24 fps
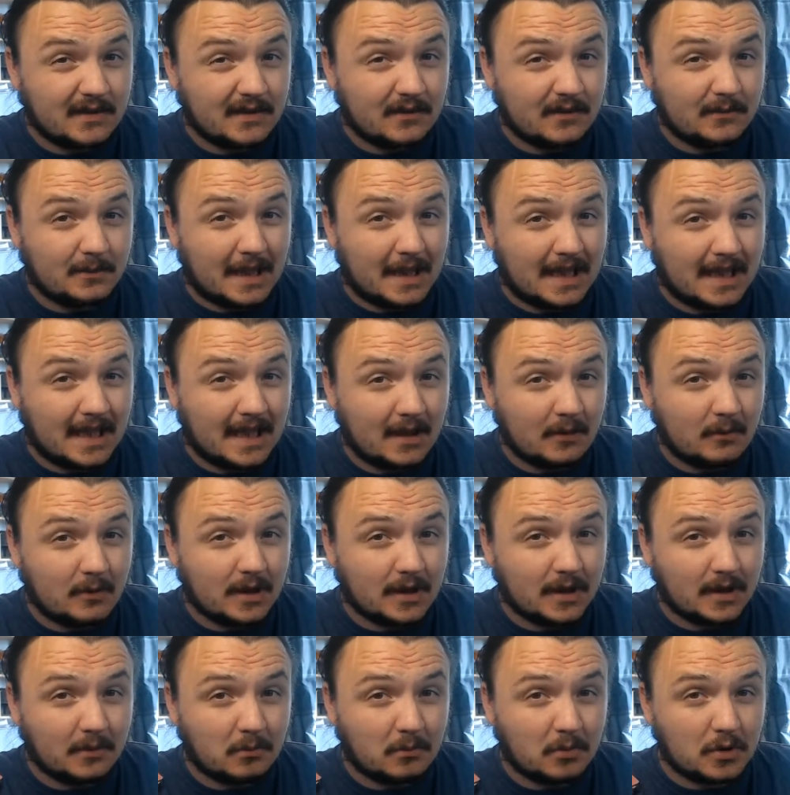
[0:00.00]
about how I
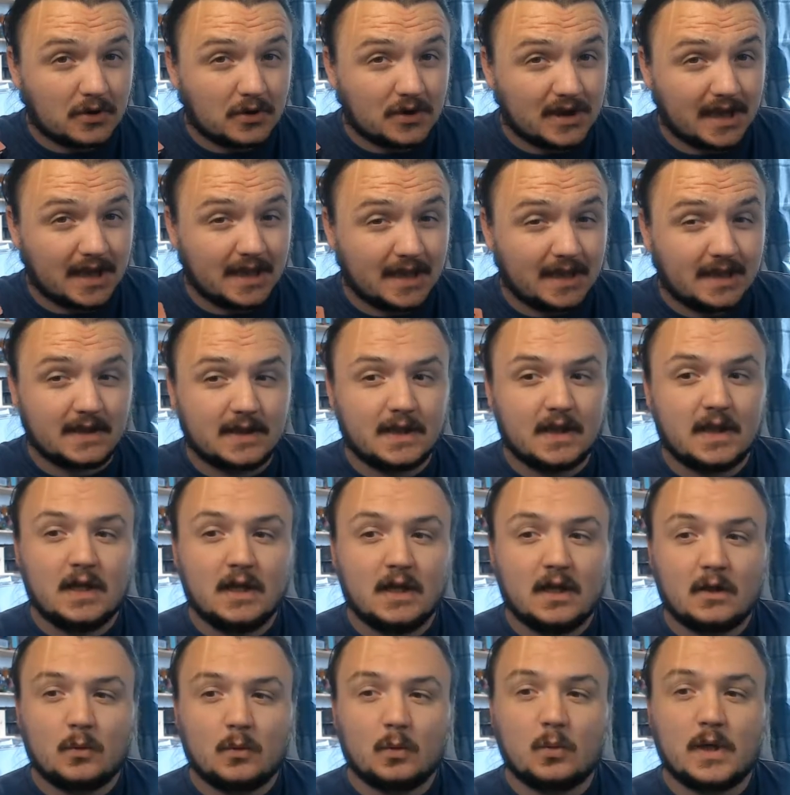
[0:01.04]
can proceed
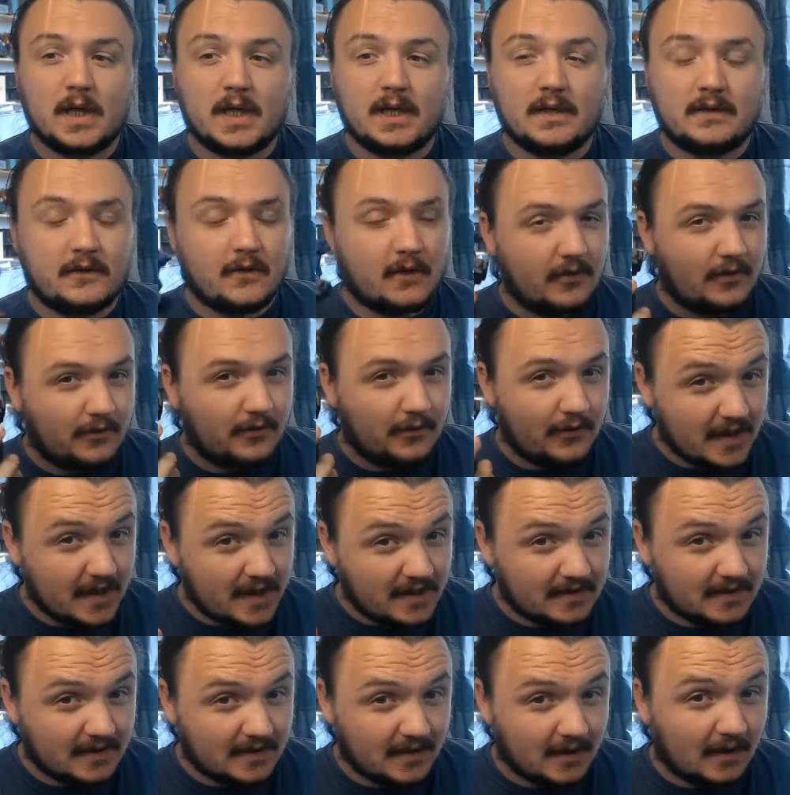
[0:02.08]
with
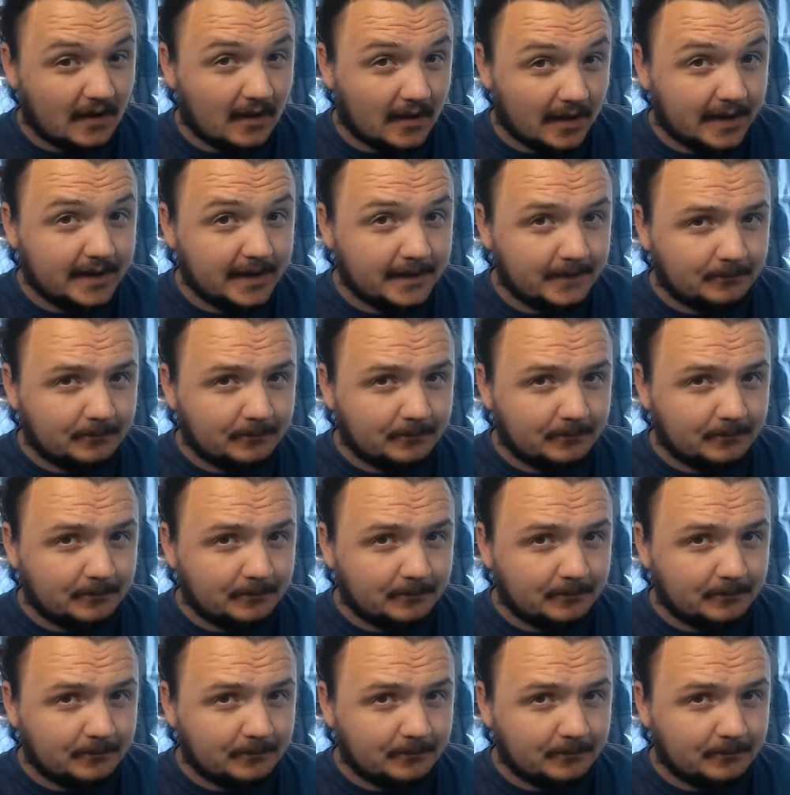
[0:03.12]
this guy,